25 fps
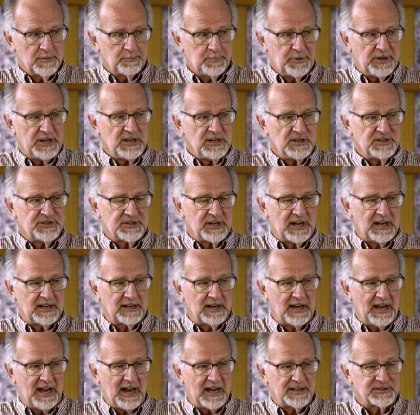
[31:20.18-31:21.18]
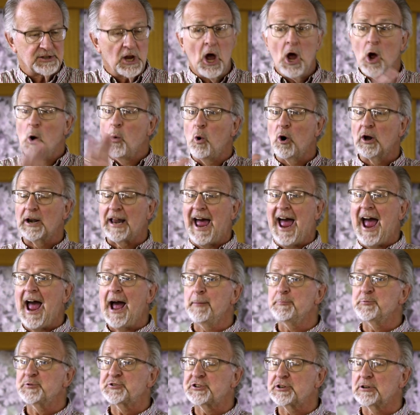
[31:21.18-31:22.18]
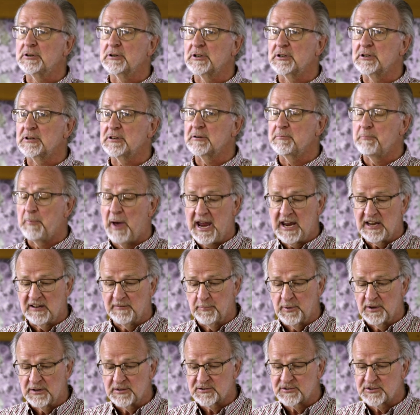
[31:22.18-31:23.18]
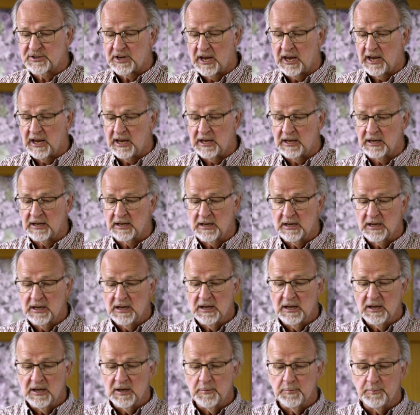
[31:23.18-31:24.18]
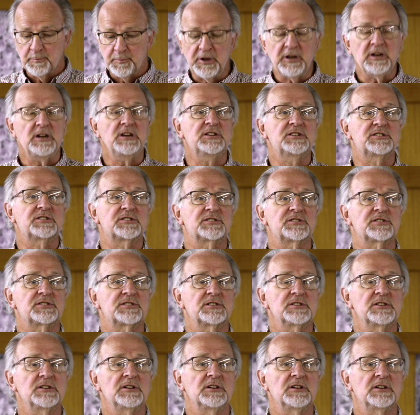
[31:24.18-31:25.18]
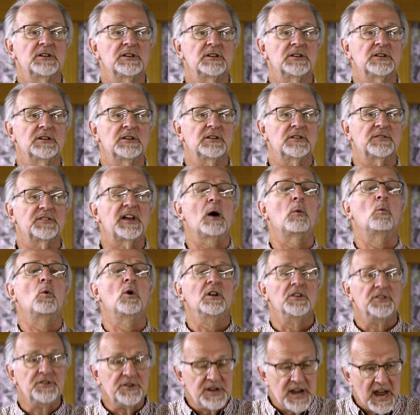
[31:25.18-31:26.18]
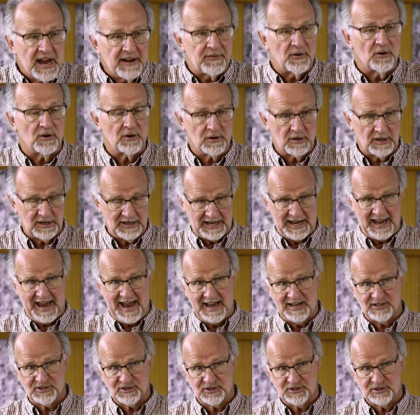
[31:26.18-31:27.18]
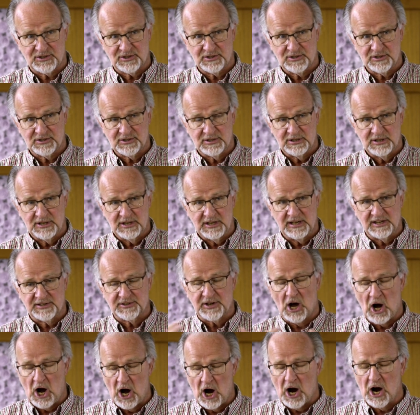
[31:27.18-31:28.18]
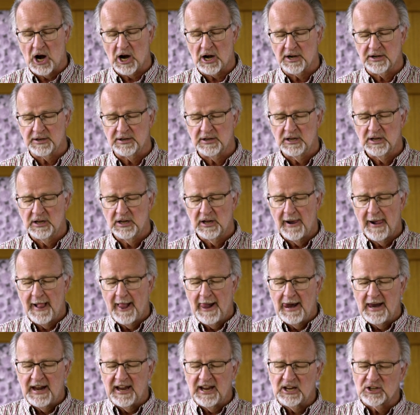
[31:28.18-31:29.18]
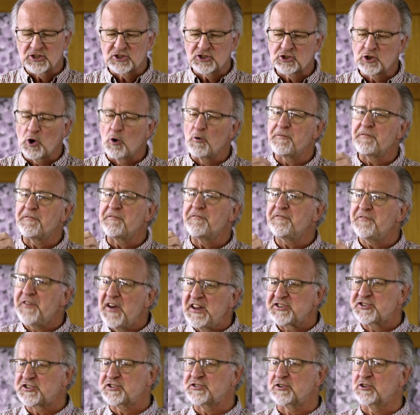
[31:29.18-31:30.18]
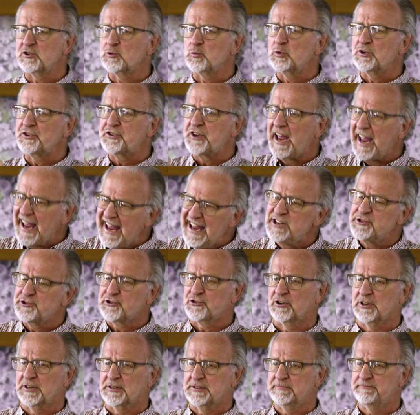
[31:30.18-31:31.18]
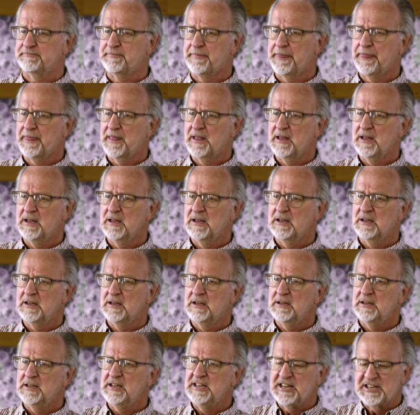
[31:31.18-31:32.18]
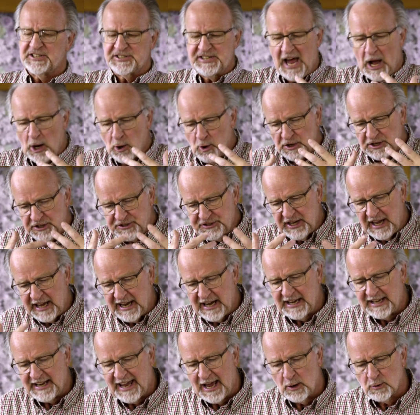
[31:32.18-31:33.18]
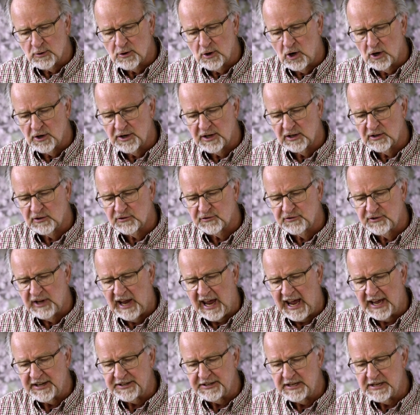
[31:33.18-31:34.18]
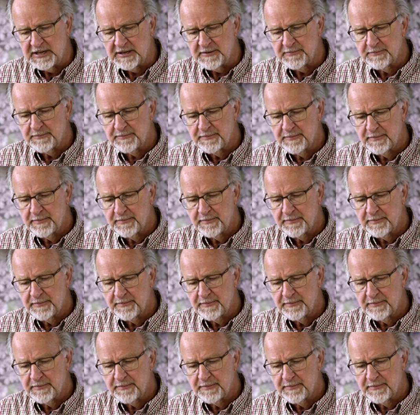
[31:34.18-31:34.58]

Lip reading: Peace at last. Well, Absalom may have been saying, peace that will never last. His heart is so festered with hatred, he is now going to take it out on his daddy.